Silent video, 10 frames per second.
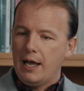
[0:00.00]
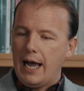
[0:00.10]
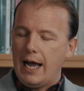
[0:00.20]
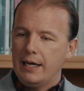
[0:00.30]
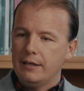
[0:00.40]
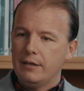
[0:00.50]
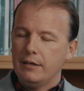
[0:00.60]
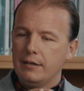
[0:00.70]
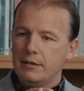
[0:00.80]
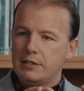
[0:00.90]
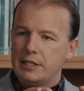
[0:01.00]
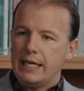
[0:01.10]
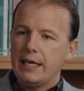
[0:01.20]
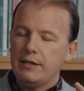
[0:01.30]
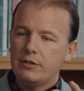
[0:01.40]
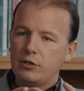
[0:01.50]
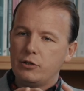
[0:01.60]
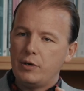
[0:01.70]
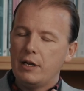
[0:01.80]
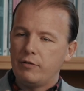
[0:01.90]
and seeking to
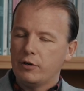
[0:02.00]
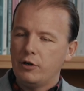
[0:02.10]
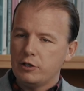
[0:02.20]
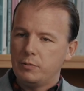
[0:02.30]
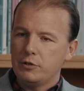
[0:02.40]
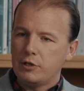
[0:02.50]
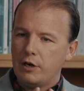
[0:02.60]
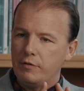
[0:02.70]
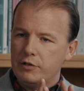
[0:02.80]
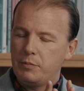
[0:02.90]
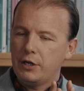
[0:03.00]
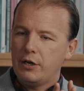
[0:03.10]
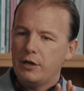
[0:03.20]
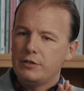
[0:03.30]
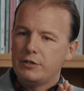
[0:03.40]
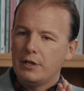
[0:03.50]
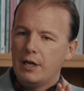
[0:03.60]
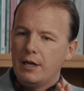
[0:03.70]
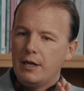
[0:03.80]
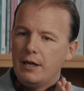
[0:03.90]
train for gospel service, because
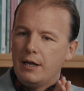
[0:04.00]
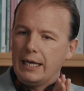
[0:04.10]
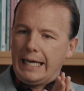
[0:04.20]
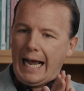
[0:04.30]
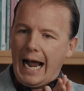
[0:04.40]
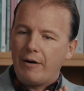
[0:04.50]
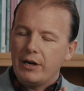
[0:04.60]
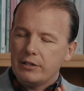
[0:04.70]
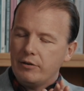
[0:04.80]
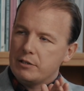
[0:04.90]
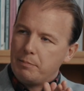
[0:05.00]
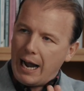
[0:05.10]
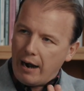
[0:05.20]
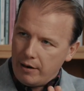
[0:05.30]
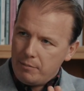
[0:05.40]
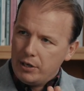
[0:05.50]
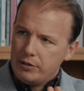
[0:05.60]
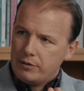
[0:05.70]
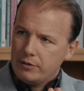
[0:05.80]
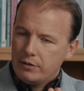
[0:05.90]
character is
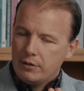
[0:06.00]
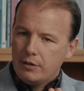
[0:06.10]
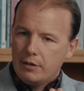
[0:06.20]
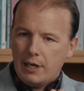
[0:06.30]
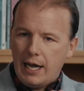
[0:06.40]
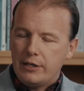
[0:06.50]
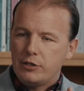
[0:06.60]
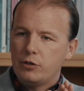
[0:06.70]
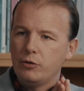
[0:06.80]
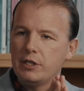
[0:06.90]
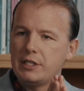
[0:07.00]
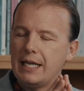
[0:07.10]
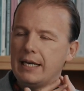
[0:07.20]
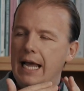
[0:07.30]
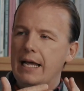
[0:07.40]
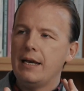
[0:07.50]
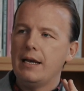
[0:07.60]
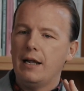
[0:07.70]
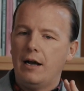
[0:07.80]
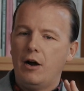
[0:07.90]
paramount. And so to sit
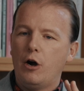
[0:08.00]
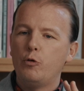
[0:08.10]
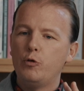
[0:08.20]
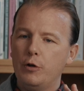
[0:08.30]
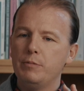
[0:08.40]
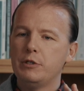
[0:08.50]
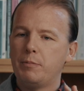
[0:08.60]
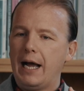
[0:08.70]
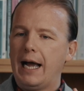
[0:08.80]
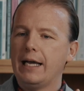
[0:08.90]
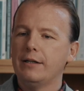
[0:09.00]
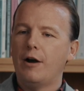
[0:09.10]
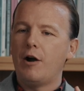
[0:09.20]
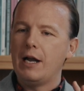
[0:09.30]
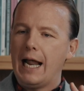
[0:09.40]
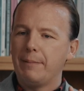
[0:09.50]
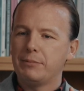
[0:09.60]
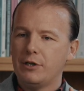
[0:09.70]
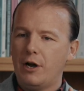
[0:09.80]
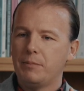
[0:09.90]
in our rooms behind our
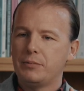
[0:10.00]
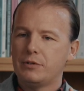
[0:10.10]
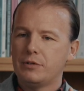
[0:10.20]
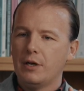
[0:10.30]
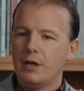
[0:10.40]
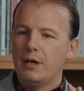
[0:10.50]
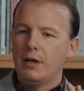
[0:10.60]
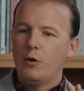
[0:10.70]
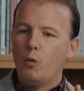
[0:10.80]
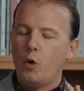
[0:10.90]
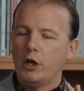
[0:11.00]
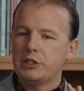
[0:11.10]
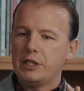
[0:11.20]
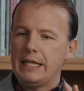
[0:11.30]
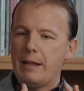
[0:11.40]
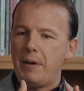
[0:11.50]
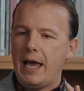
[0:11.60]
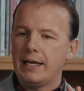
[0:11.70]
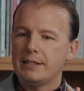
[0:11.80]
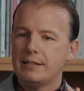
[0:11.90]
laptops, watching the
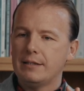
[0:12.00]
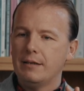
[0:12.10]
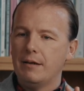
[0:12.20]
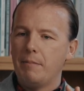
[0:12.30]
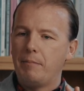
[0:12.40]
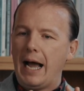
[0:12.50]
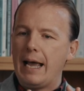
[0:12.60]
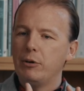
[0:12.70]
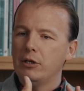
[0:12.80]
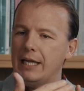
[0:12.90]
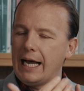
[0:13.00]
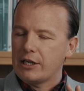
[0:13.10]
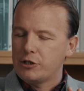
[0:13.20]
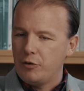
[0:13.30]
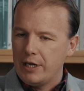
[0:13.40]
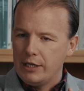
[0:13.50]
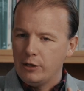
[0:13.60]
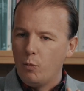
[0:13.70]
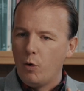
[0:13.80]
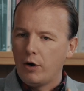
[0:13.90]
best Bible lecturing in
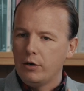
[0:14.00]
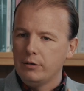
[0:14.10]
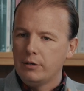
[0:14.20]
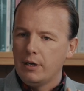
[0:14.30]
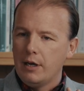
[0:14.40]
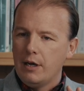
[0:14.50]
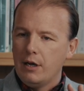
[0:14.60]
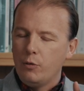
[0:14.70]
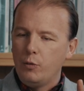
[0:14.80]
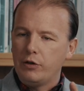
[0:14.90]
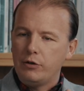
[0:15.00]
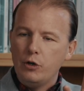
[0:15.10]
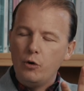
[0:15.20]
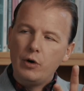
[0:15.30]
the world with no